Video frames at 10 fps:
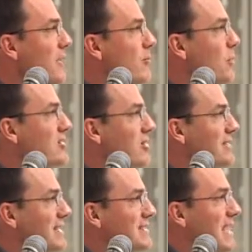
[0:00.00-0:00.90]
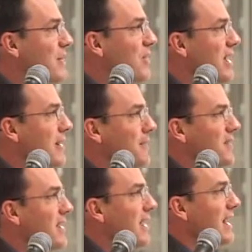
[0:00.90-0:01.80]
But we took that same thing
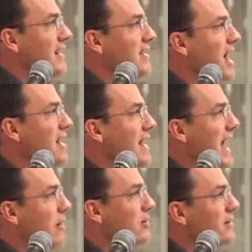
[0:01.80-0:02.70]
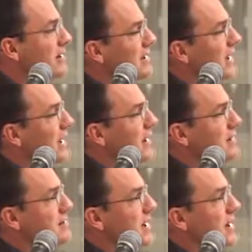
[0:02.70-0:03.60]
and cut it out
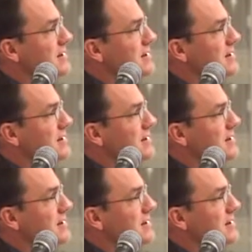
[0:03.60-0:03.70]
and